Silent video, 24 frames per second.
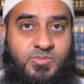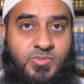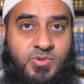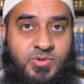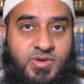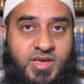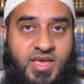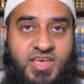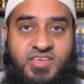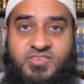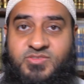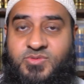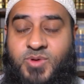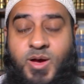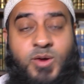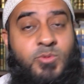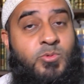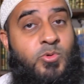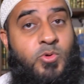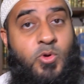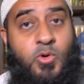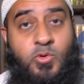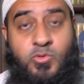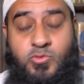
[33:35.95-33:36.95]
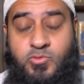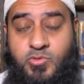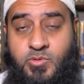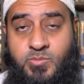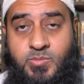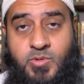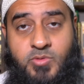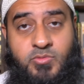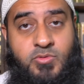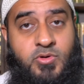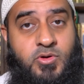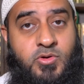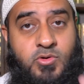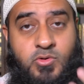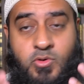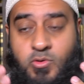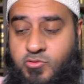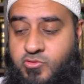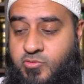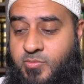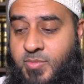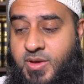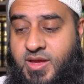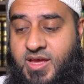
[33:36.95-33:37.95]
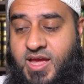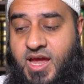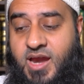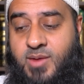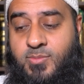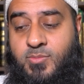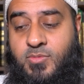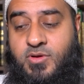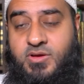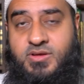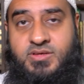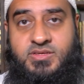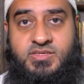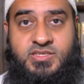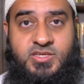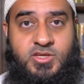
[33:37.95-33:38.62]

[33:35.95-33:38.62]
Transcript: Okay, so I will go to a mirror, go to my camera,